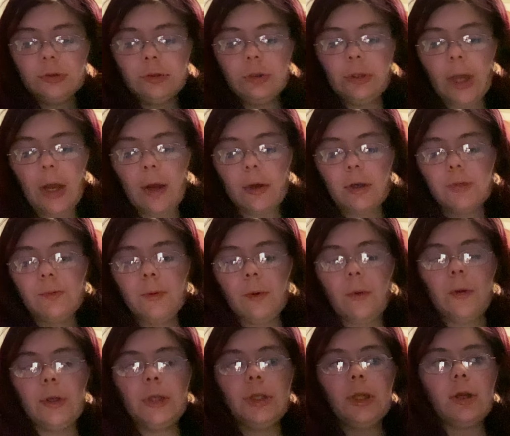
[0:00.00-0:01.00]
Oh, yeah. Because we were
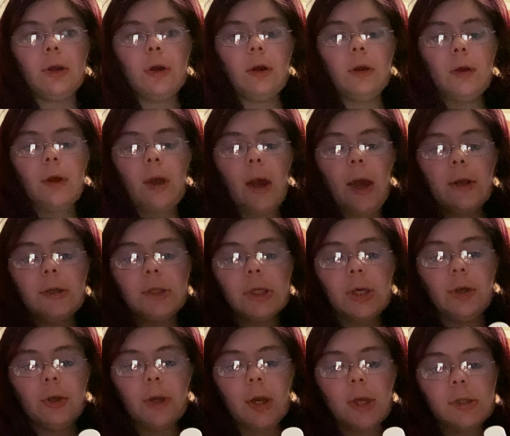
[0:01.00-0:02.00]
going to dinner. I didn't
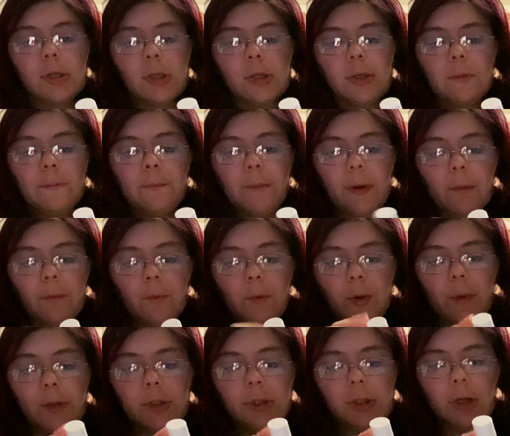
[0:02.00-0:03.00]
tell you guys this. But
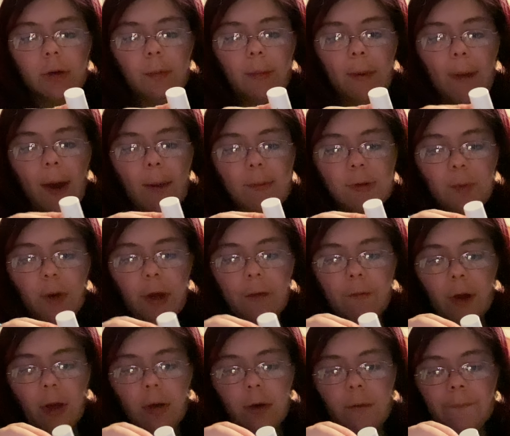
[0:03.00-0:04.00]
we went to dinner with my mom's
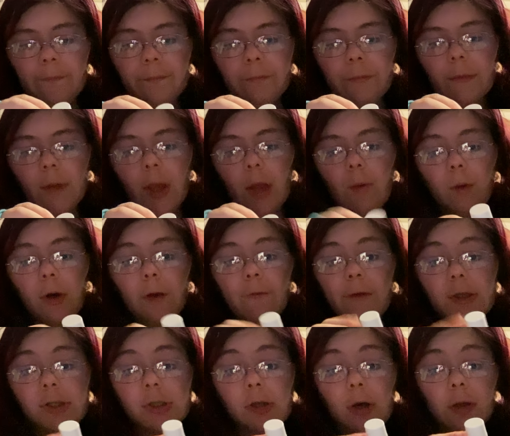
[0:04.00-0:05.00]
boyfriend. And one of
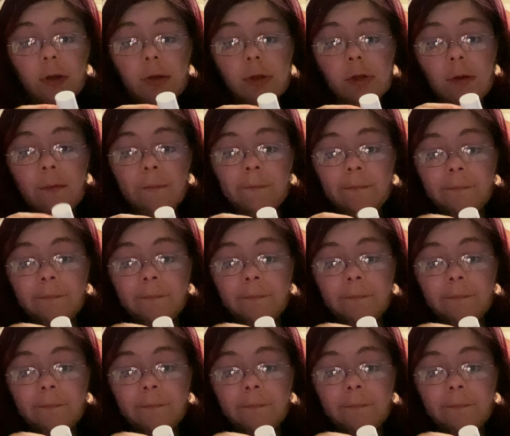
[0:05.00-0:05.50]
his sons.